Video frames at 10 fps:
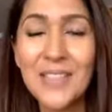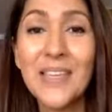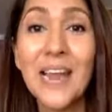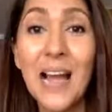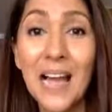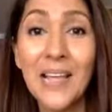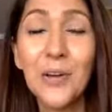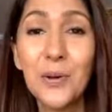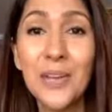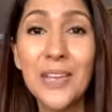that I
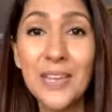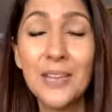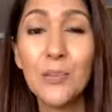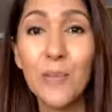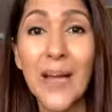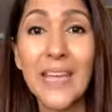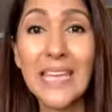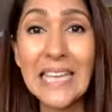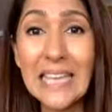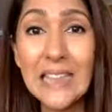could heal my
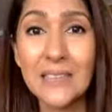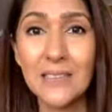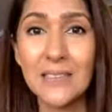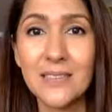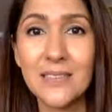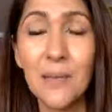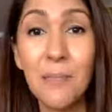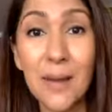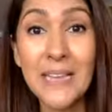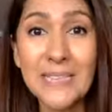illness
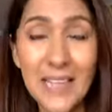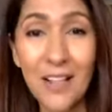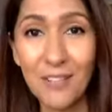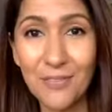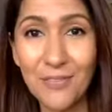myself